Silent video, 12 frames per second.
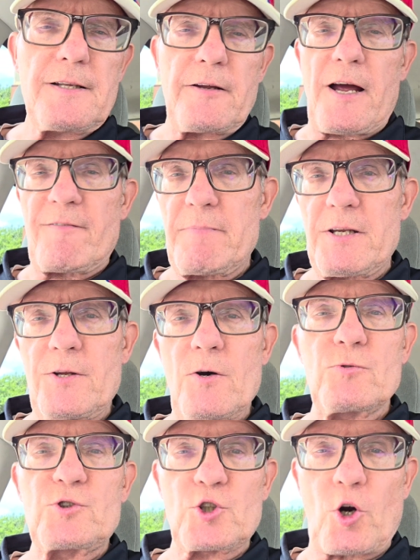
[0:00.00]
There have been
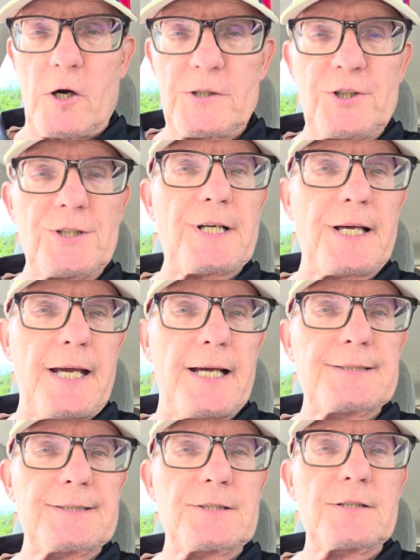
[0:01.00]
no charges
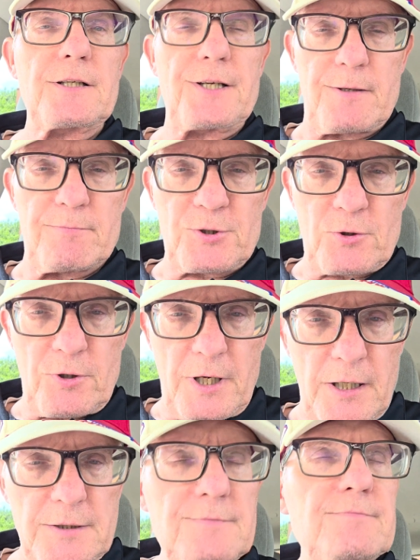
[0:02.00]
against Kim
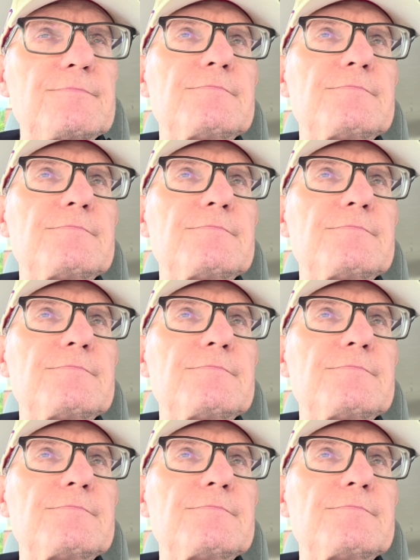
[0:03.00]
Soo-hyun.